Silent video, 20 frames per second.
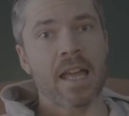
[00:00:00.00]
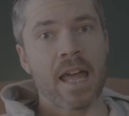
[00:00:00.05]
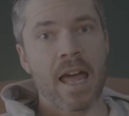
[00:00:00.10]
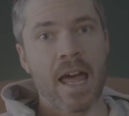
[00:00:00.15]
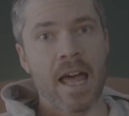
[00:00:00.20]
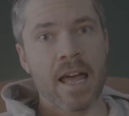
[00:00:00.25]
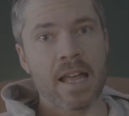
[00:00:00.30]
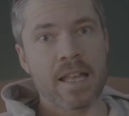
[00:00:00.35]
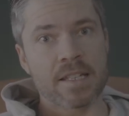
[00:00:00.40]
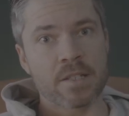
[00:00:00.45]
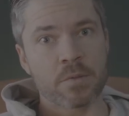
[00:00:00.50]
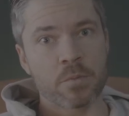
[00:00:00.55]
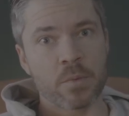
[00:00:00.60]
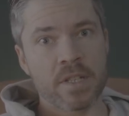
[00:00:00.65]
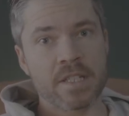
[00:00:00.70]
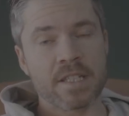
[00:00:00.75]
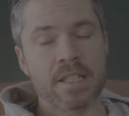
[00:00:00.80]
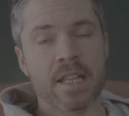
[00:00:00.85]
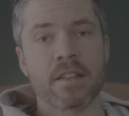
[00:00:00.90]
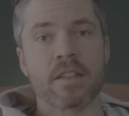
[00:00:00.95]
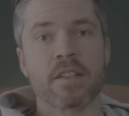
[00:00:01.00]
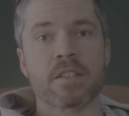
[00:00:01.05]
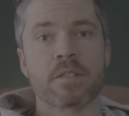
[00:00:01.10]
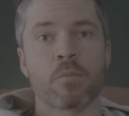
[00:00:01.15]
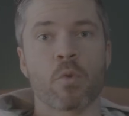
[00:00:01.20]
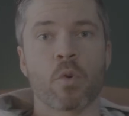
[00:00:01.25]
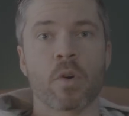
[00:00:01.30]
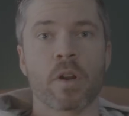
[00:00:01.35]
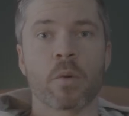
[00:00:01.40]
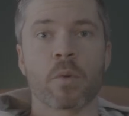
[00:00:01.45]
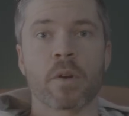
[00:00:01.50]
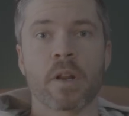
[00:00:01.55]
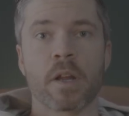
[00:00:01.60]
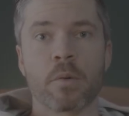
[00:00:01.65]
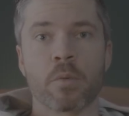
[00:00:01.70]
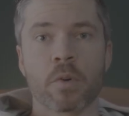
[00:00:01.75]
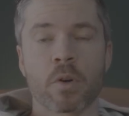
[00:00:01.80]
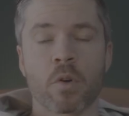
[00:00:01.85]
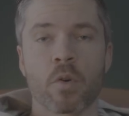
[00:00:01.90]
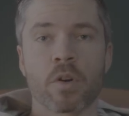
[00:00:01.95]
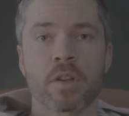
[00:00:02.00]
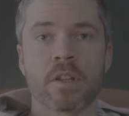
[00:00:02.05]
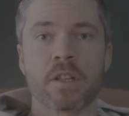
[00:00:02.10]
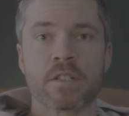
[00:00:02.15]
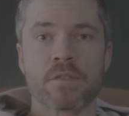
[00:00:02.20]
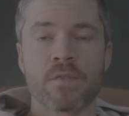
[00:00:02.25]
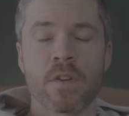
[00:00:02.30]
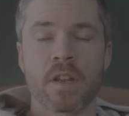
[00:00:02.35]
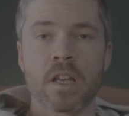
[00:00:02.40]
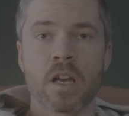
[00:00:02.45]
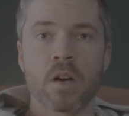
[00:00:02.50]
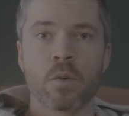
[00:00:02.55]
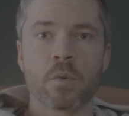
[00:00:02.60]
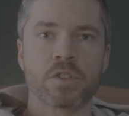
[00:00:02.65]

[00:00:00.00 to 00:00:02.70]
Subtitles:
as we sit this morning when I recorded this video,